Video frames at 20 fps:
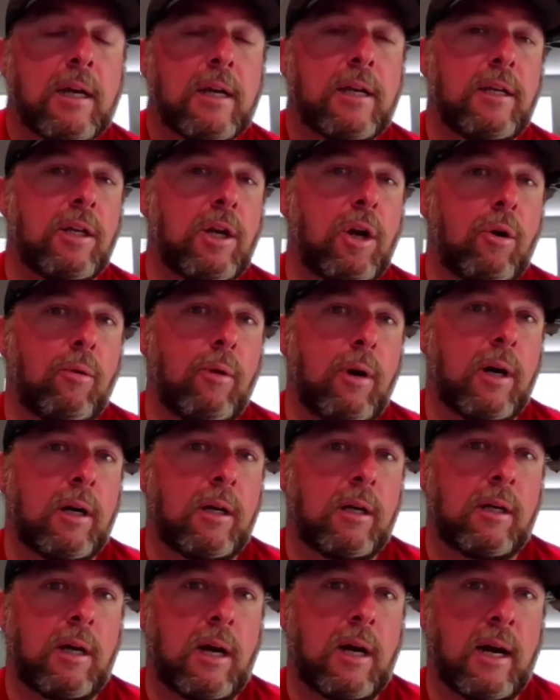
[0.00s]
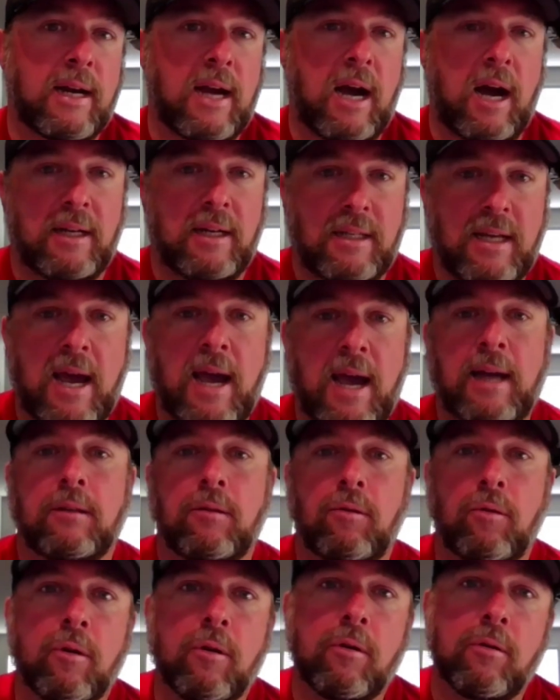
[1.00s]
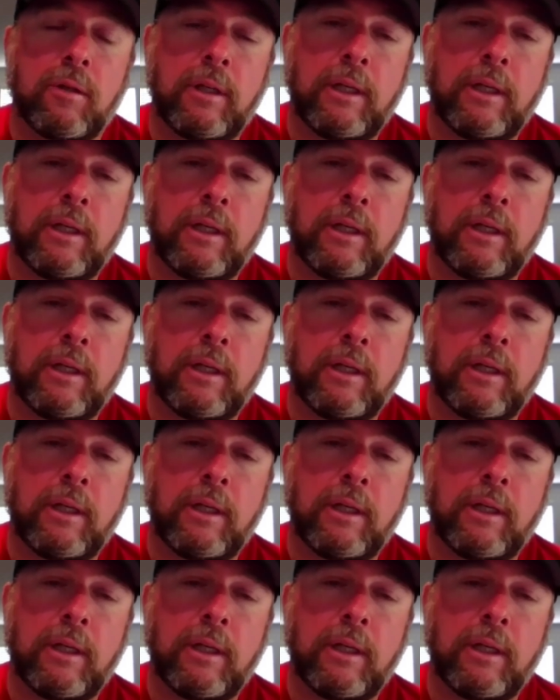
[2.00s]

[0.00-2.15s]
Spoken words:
you know, a contact, or,